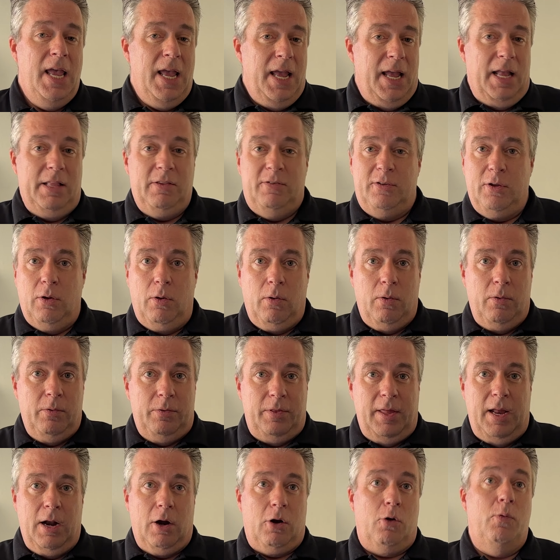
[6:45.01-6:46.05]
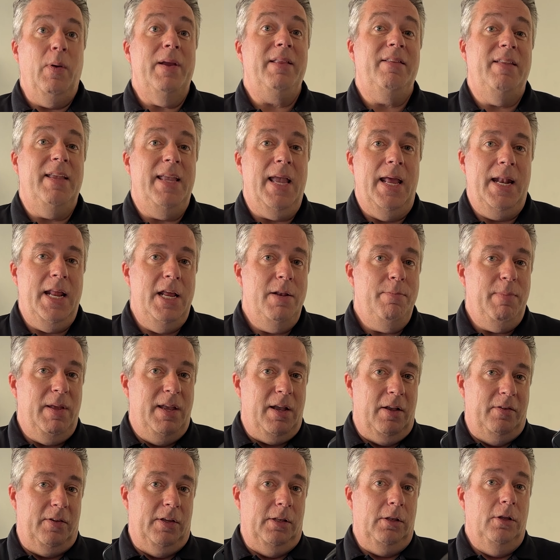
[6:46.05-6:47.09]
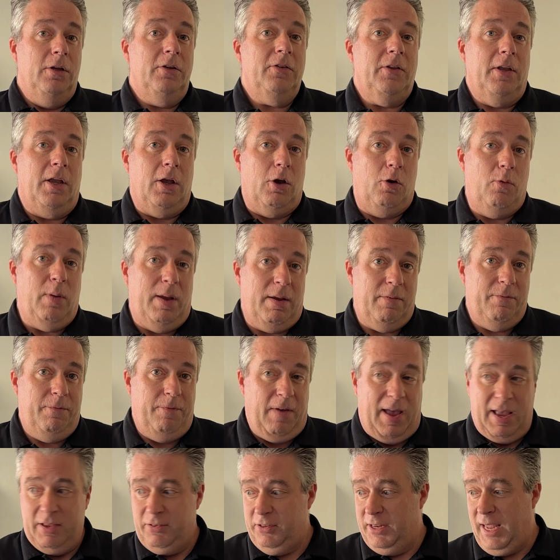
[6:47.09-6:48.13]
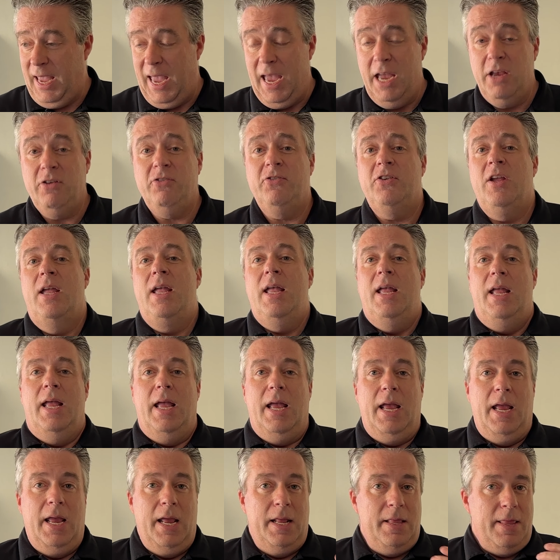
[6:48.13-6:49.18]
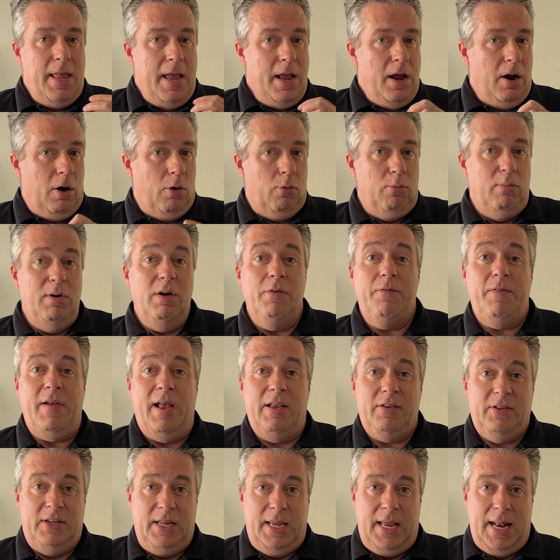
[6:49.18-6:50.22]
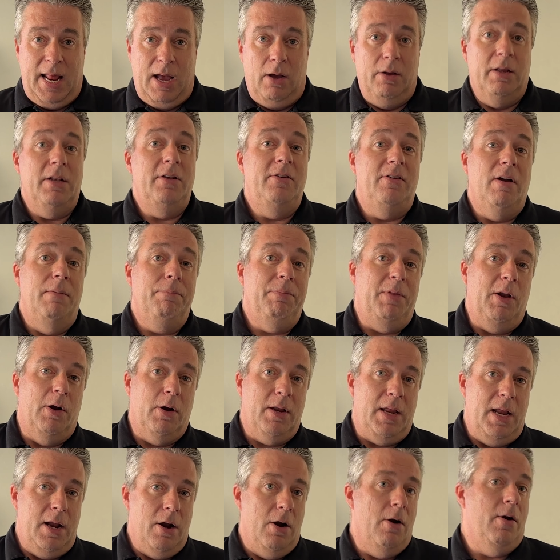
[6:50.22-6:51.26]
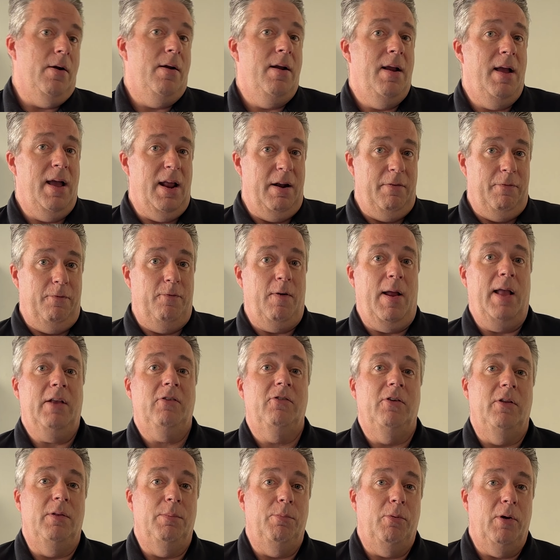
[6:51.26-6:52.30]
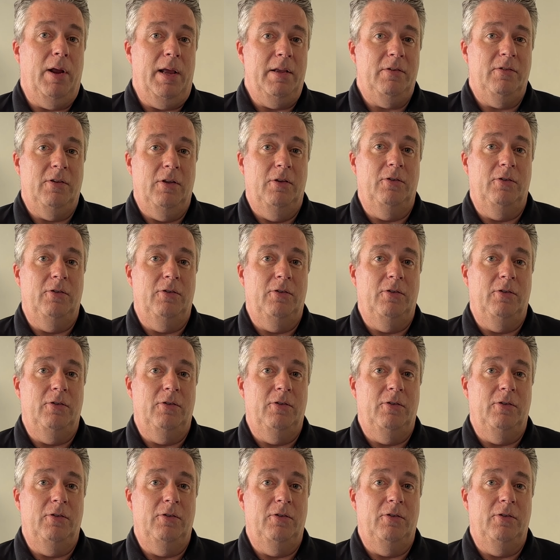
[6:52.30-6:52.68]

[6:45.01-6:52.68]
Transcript: And so they are quick to get in because it looks like a quick, fast cash, and they are real fast to get out and dump their gear at a fraction of the price.